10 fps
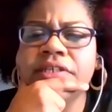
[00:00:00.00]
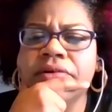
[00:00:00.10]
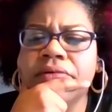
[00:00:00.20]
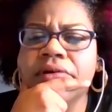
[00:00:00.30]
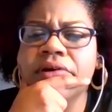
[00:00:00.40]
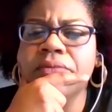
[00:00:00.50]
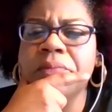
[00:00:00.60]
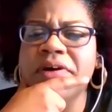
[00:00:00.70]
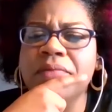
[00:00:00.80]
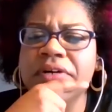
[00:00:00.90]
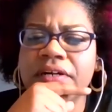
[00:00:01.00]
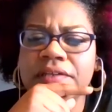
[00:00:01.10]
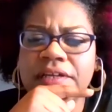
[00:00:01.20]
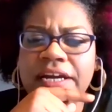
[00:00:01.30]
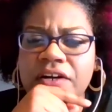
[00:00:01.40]
So remember,
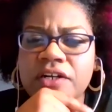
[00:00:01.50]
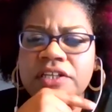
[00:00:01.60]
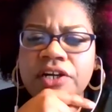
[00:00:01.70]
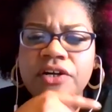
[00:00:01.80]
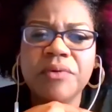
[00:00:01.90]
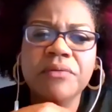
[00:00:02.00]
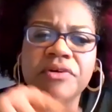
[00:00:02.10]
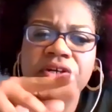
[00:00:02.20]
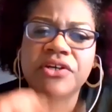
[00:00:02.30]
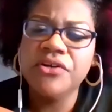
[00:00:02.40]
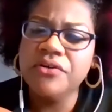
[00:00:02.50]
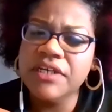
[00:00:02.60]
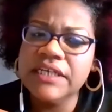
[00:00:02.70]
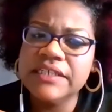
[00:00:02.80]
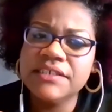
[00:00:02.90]
like earlier, we were
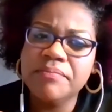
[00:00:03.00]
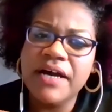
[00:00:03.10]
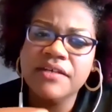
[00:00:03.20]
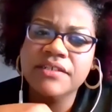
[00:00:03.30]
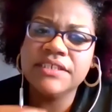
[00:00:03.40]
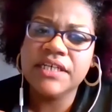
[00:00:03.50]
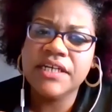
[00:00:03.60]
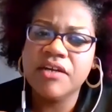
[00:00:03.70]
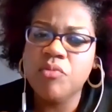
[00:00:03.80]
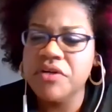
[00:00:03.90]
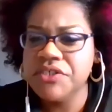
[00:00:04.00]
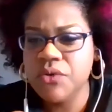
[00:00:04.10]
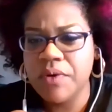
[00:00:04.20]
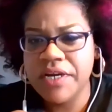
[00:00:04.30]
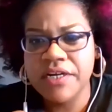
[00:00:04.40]
curious about seeing more
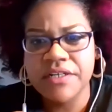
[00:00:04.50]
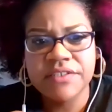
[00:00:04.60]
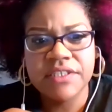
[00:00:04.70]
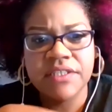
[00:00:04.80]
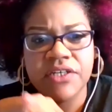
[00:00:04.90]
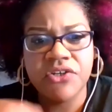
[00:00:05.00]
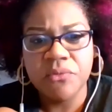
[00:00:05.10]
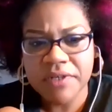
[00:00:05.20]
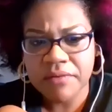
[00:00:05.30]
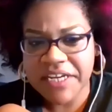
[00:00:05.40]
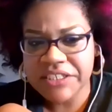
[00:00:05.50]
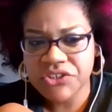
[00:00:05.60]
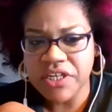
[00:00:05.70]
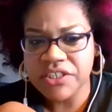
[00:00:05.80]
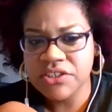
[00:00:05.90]
squares in the human-made
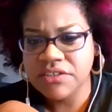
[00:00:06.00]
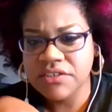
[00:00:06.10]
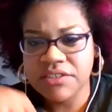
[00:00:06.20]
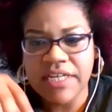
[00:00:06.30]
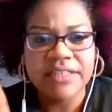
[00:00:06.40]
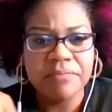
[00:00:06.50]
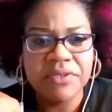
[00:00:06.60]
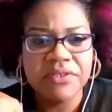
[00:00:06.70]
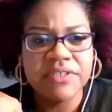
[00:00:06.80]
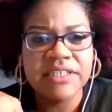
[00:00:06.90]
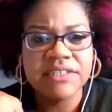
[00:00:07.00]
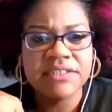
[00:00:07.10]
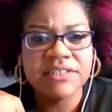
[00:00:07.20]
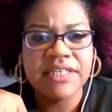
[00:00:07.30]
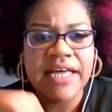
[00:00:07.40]
structures, like the
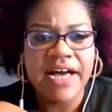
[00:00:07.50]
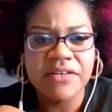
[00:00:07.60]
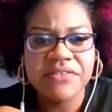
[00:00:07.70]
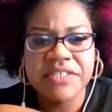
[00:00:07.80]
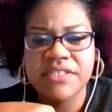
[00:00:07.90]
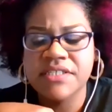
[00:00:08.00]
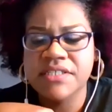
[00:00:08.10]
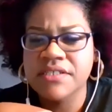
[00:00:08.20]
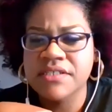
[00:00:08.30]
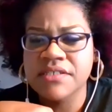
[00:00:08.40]
buildings and the houses?